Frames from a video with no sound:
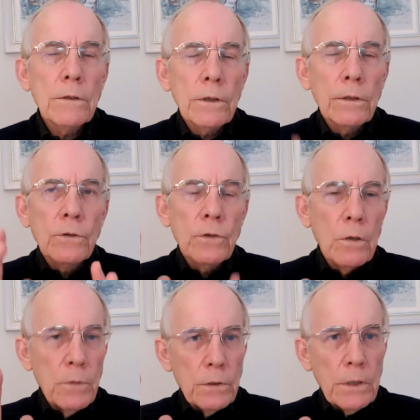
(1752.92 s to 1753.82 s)

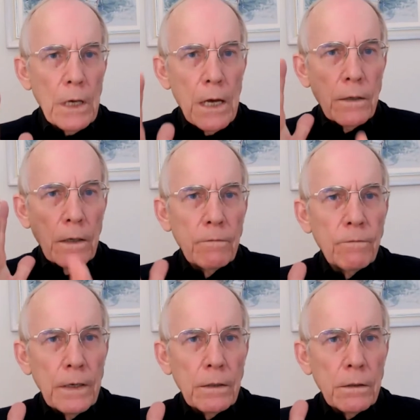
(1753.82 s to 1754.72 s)
consumers can't
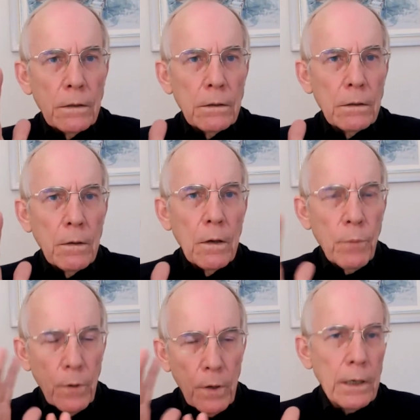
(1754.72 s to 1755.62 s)
invent
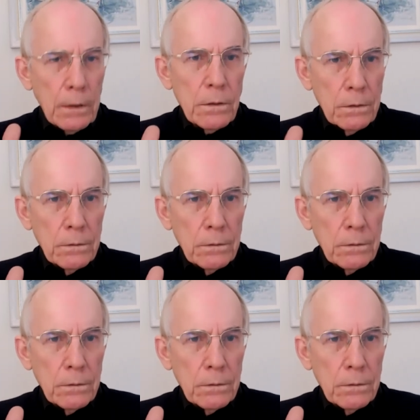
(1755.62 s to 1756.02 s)
product.